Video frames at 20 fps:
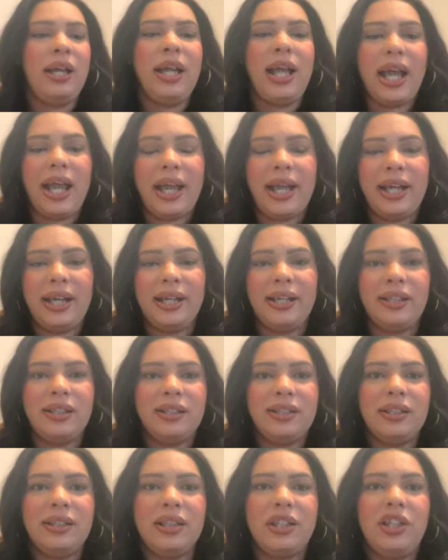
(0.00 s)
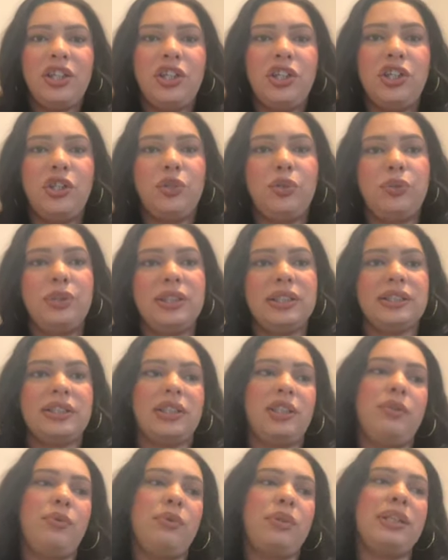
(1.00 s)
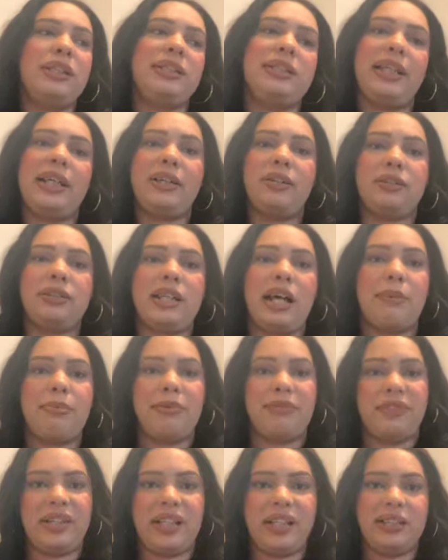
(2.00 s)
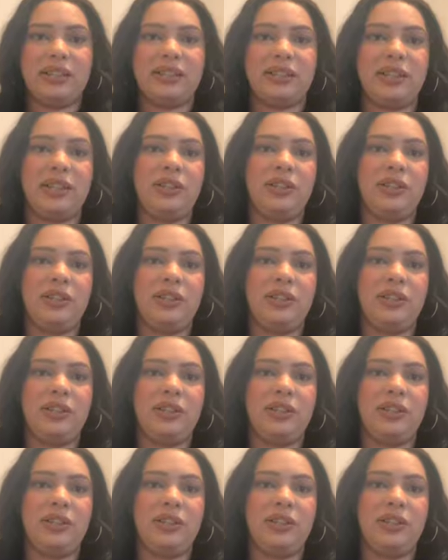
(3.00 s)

And you want to stay on top of things.